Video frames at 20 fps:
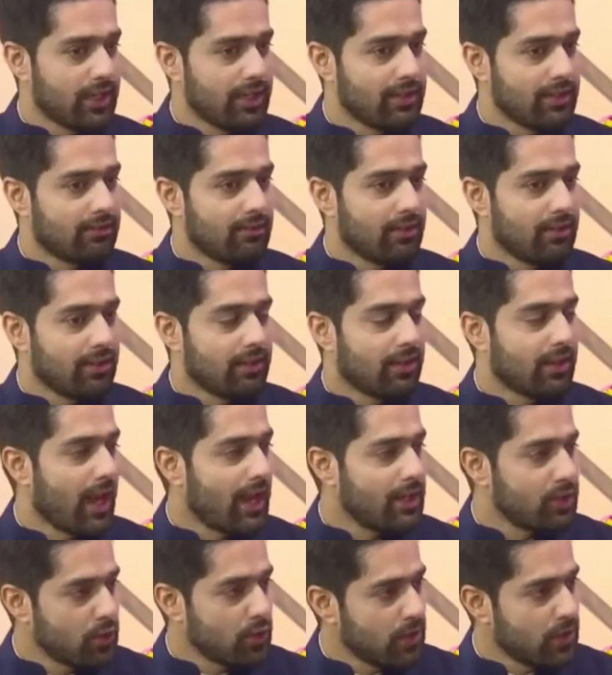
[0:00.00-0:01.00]
that
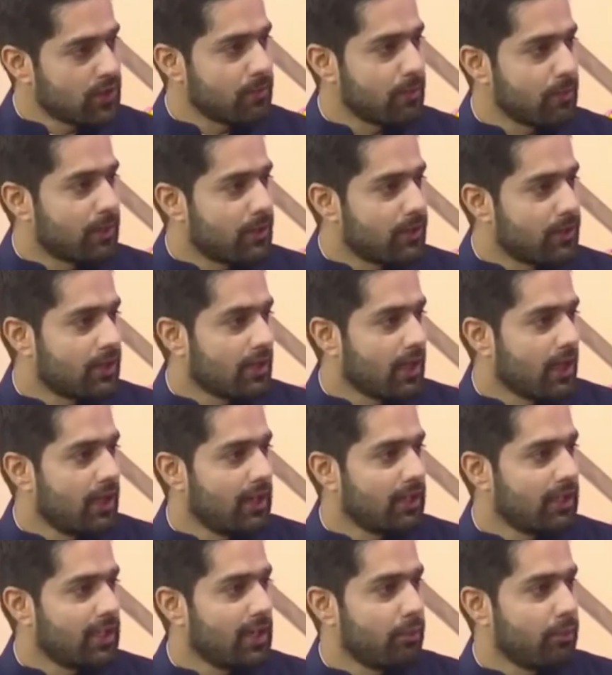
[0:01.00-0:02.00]
graduates, because
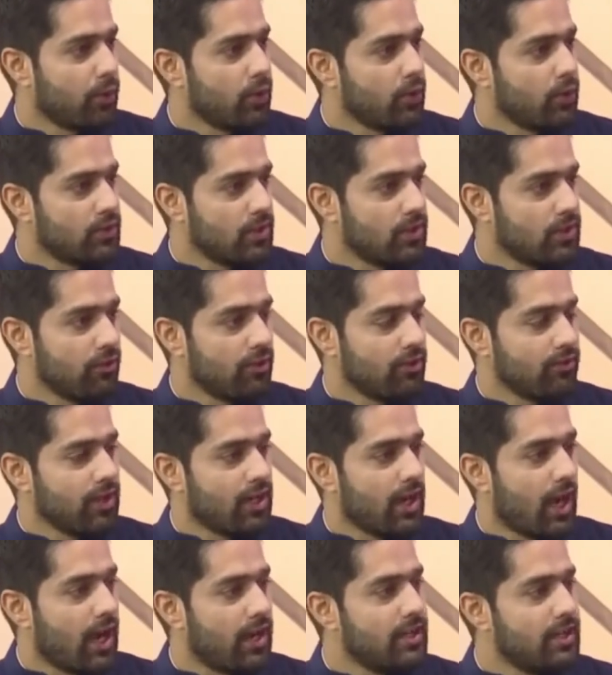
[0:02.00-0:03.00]
Karnataka produces one of
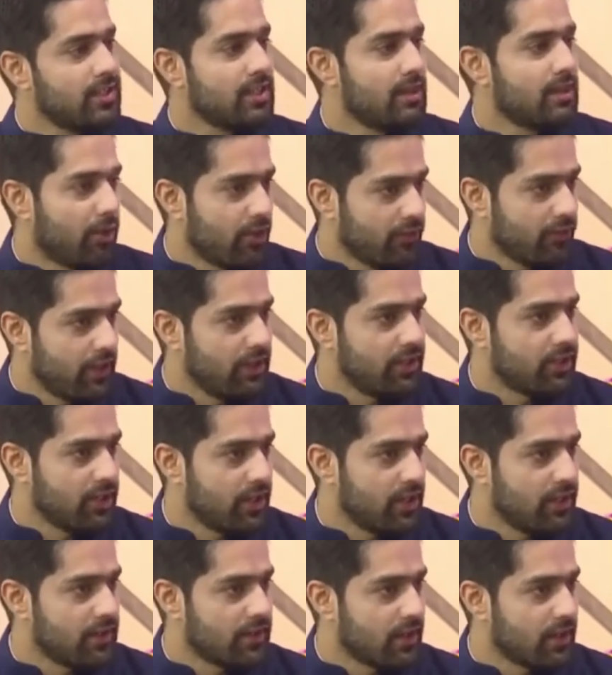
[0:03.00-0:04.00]
the highest number of
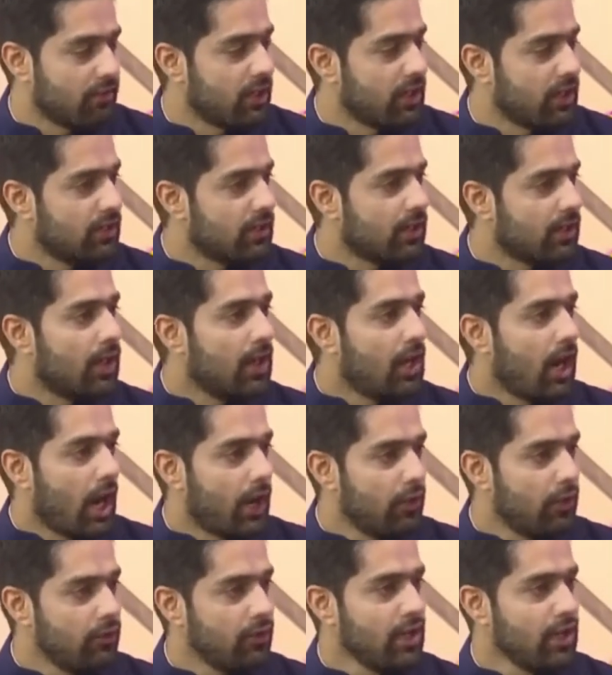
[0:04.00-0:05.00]
engineers every year,
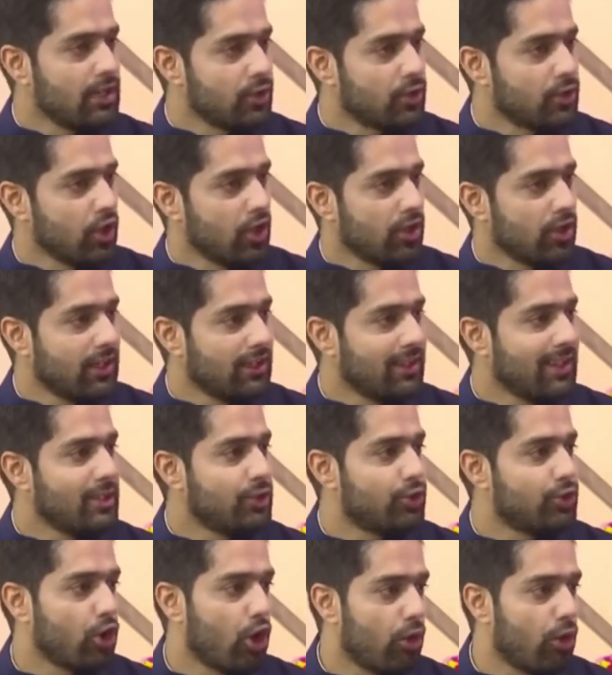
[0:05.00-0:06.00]
how do we ensure that they're
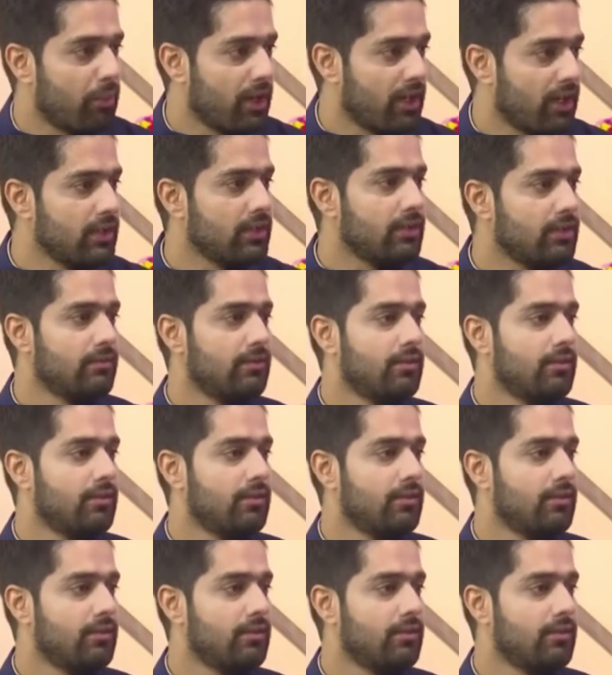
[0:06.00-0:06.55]
job ready?